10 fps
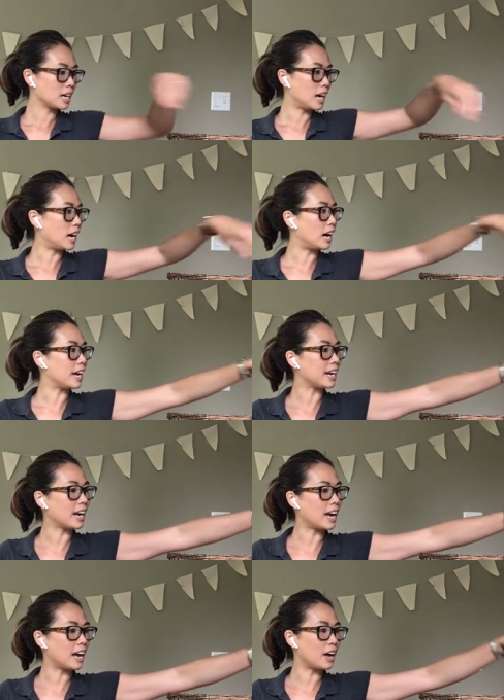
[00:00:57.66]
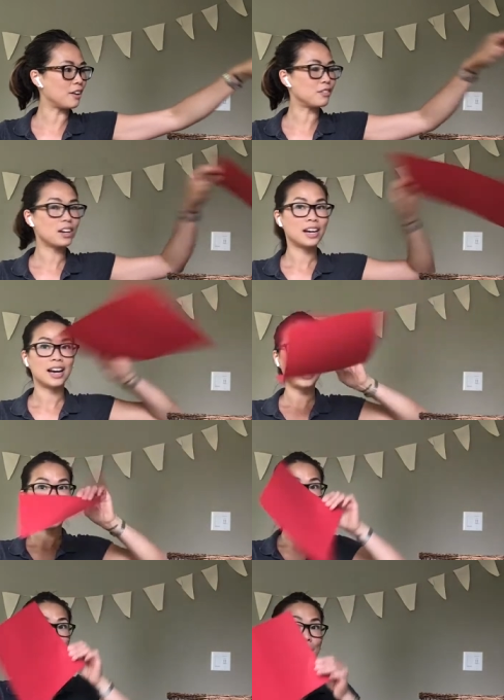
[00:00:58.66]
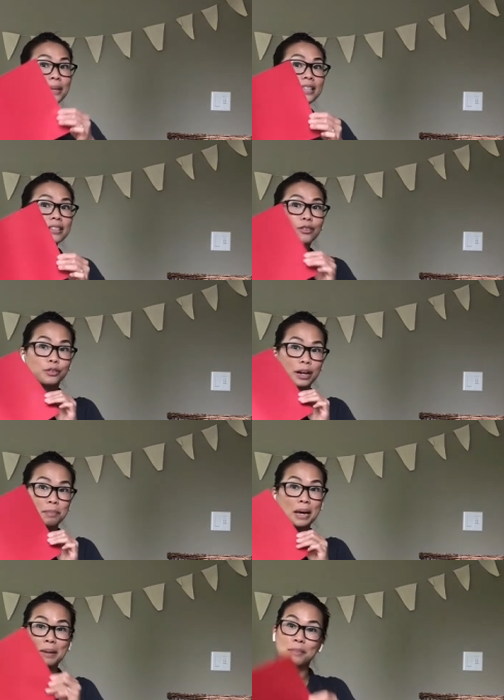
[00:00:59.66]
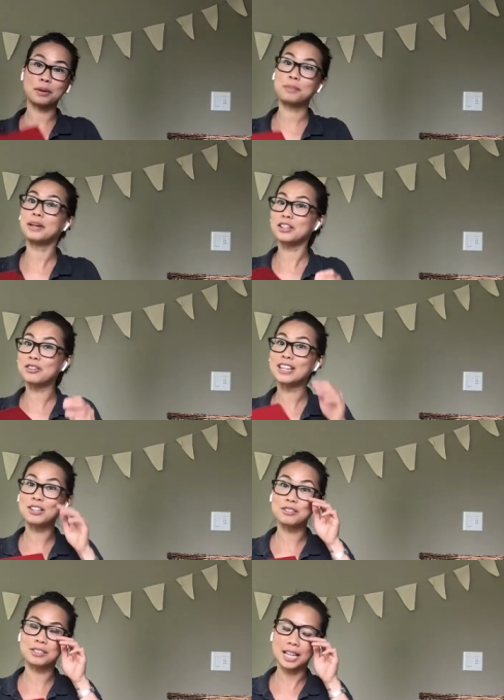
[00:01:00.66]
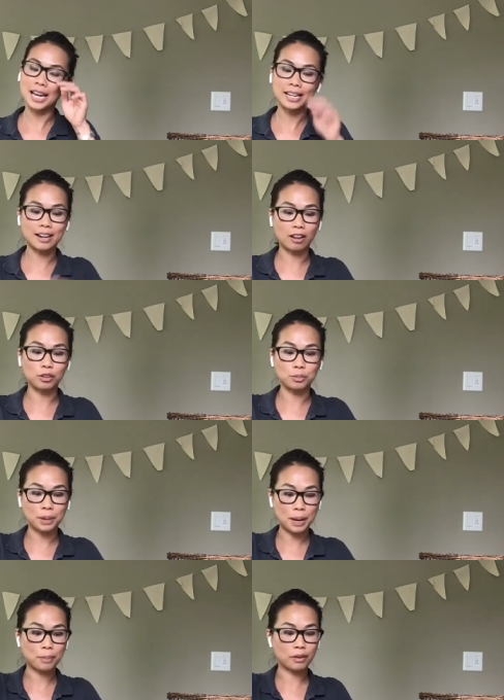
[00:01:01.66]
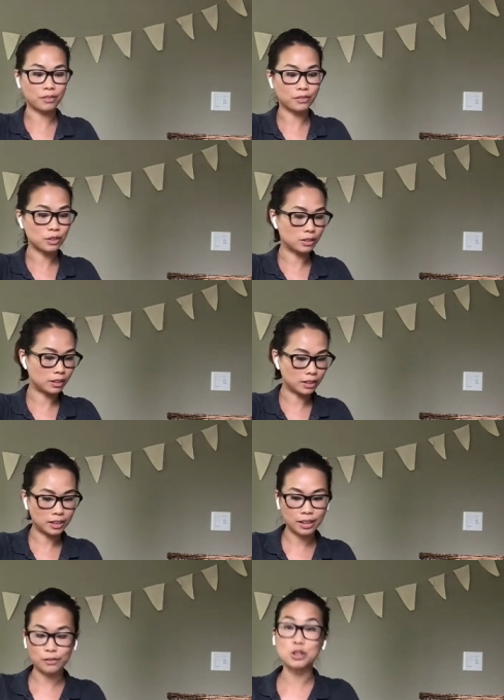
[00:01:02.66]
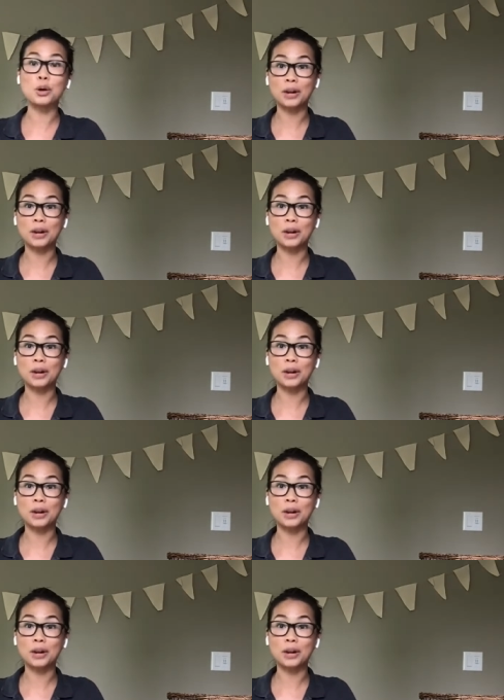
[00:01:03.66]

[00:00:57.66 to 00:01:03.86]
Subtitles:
I have a piece of red paper, but you can use any color paper if you don't